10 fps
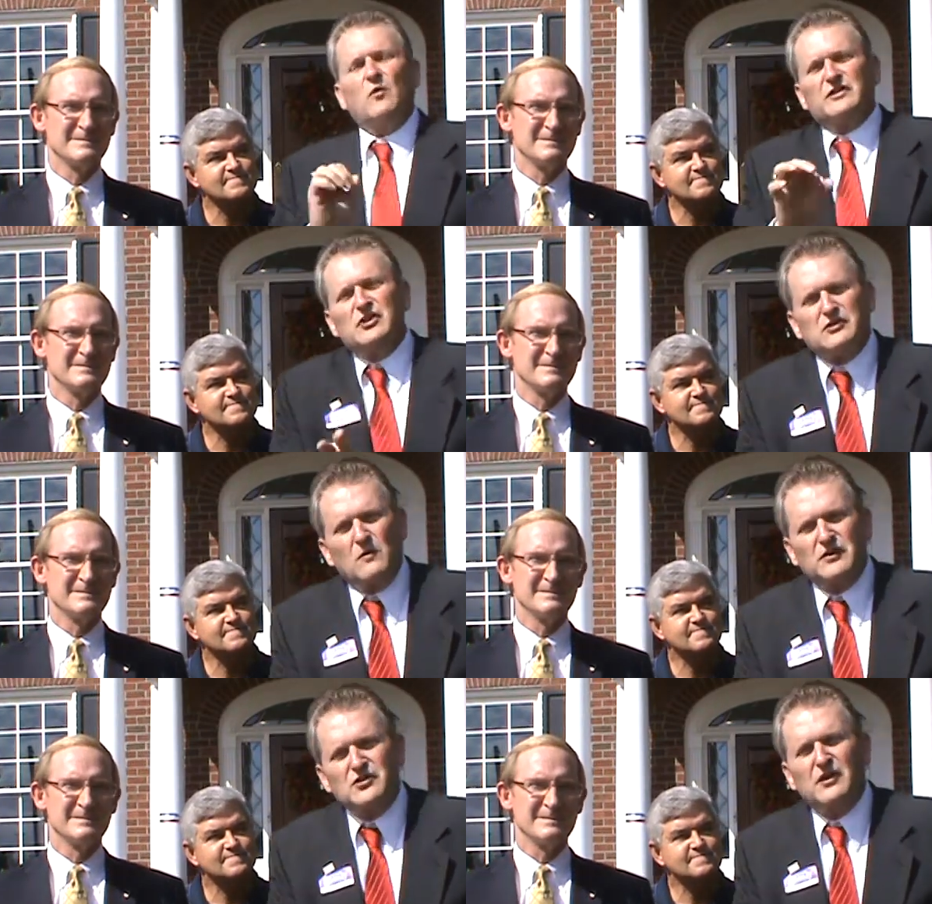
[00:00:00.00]
Speaker 1: just
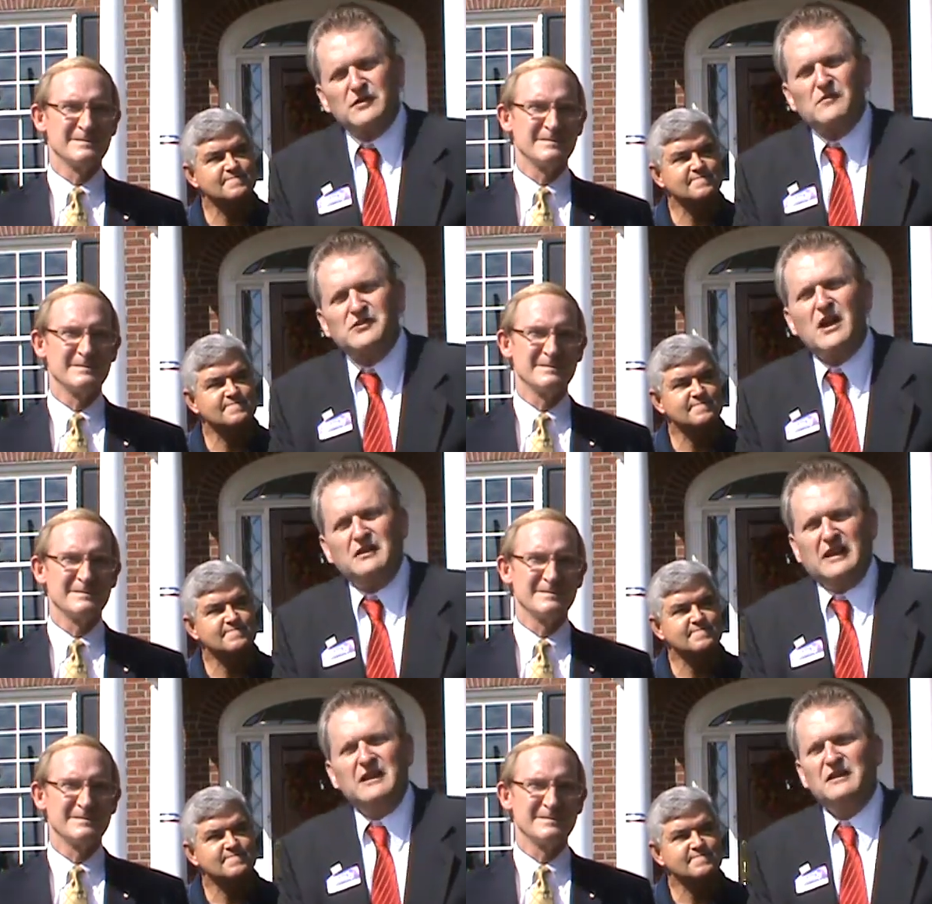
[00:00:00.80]
going to church on
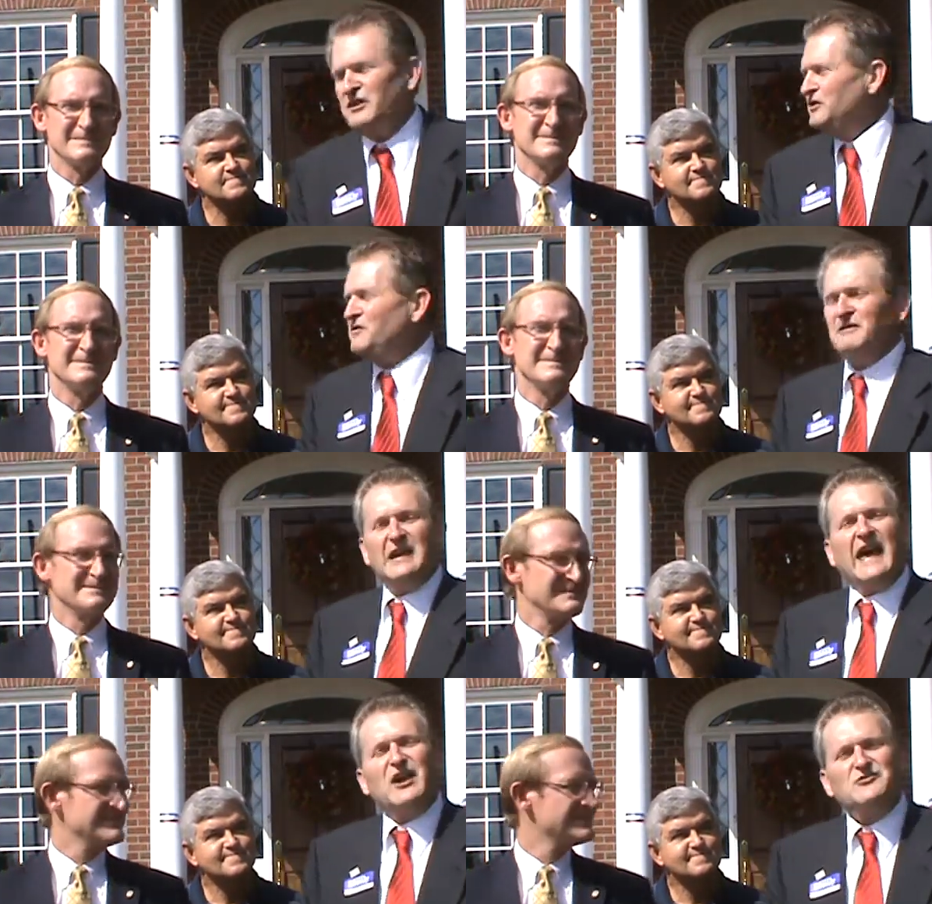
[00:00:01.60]
Sunday, you can
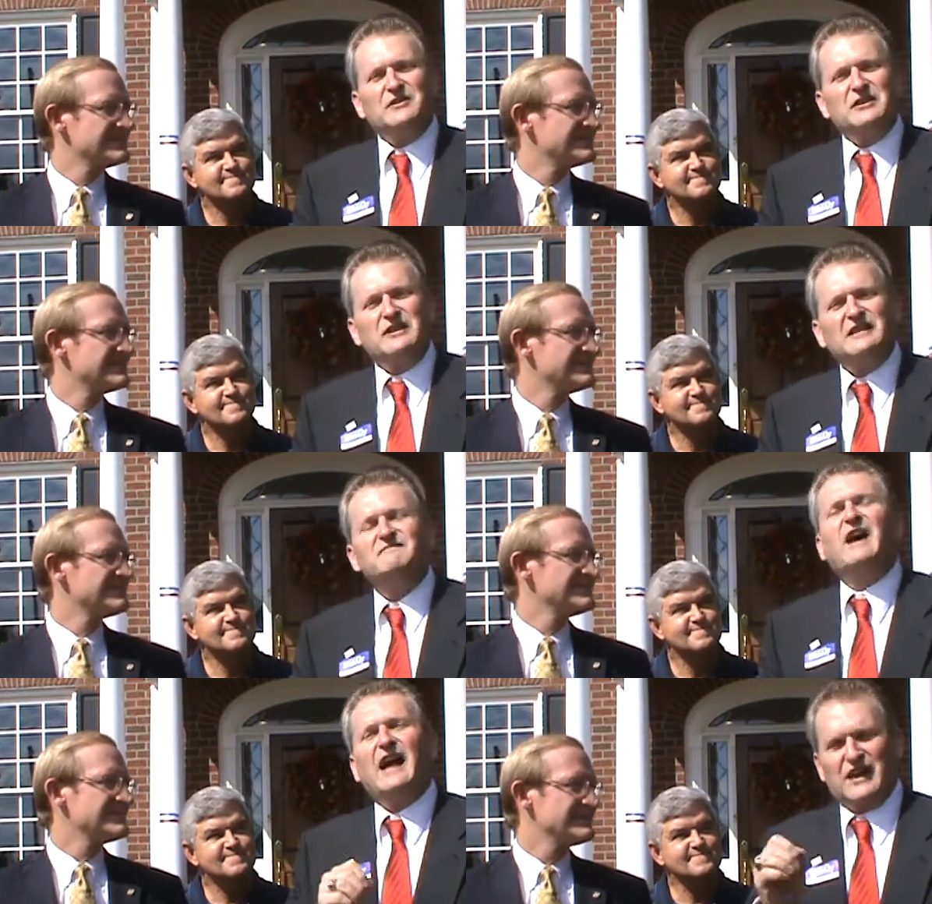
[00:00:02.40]
actually get
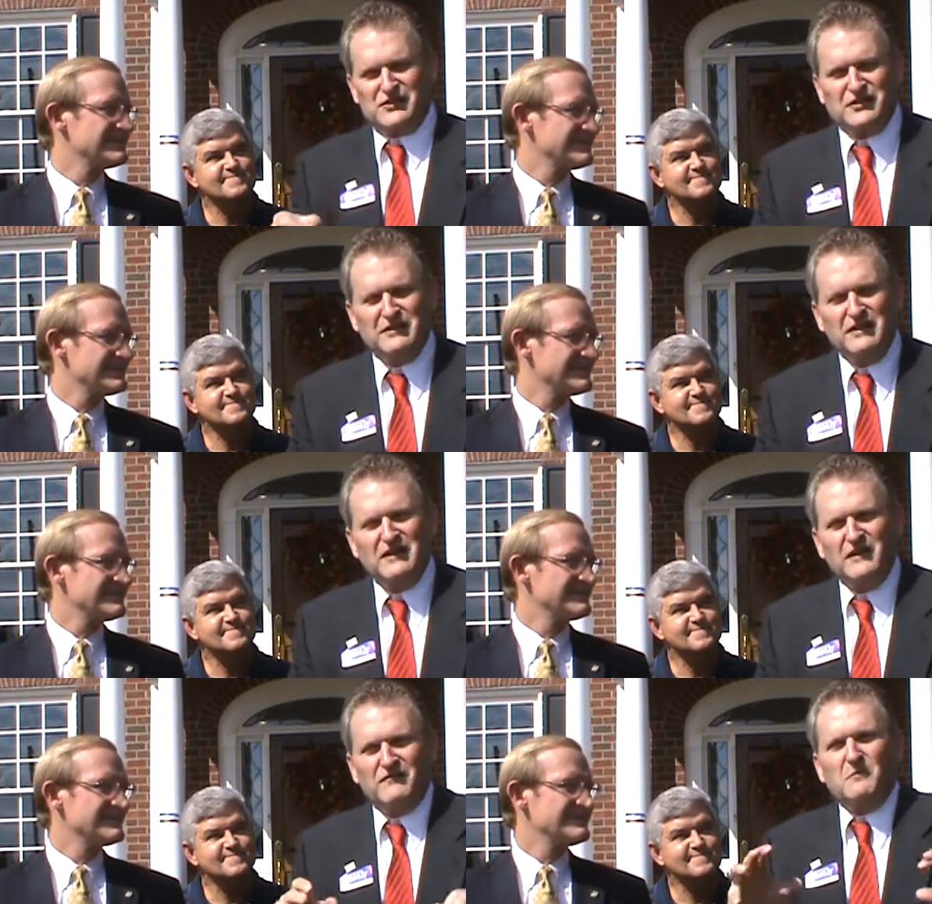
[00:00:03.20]
advice
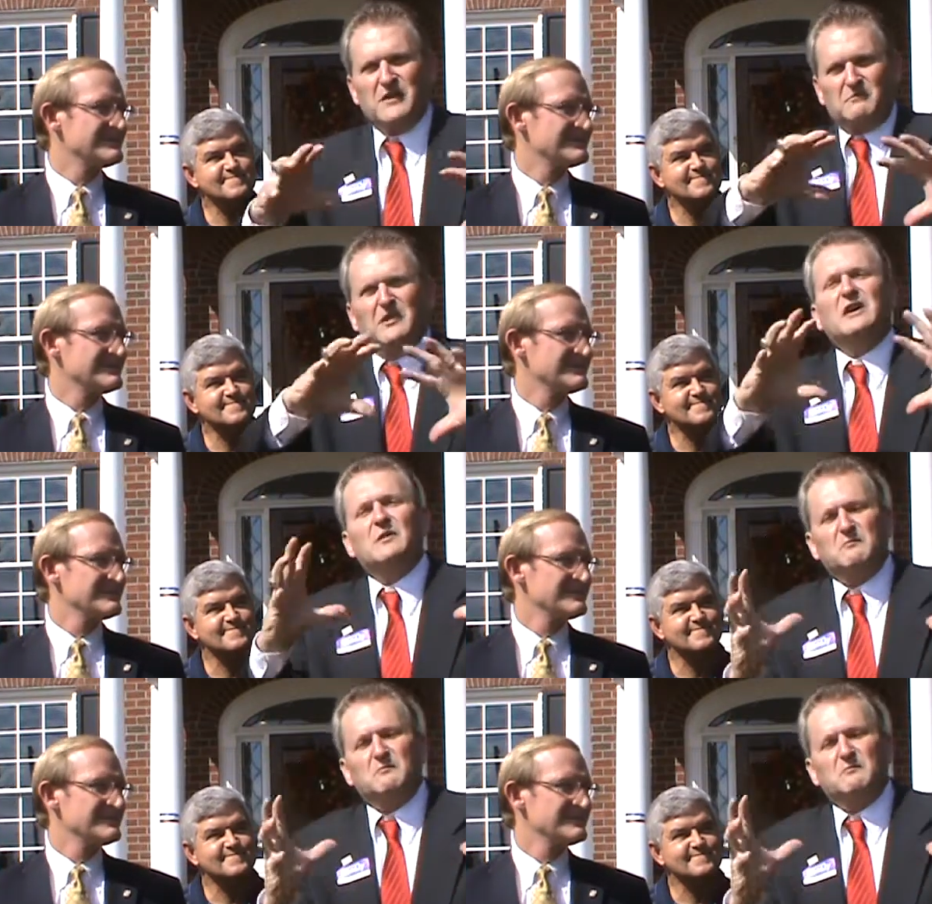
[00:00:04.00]
from the, the,